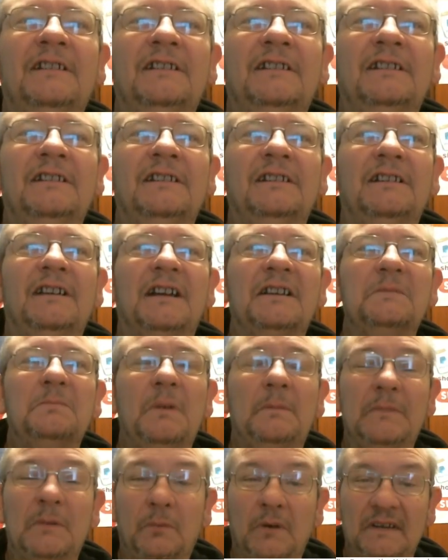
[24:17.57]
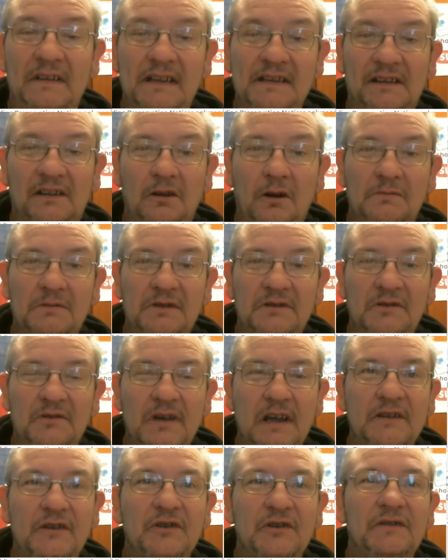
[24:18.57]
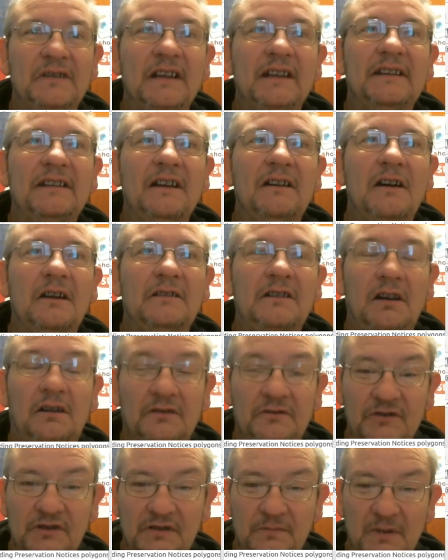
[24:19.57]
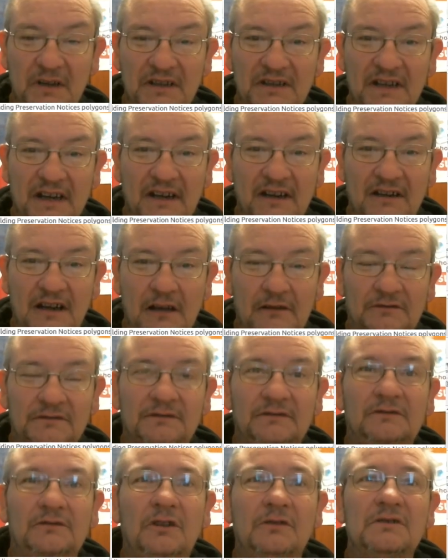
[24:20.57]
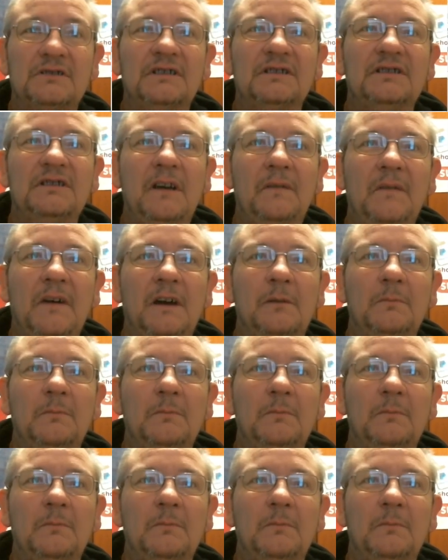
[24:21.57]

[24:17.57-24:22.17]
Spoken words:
That's probably why there's a concentration there. The archaeologists have been digging up lots of stuff up.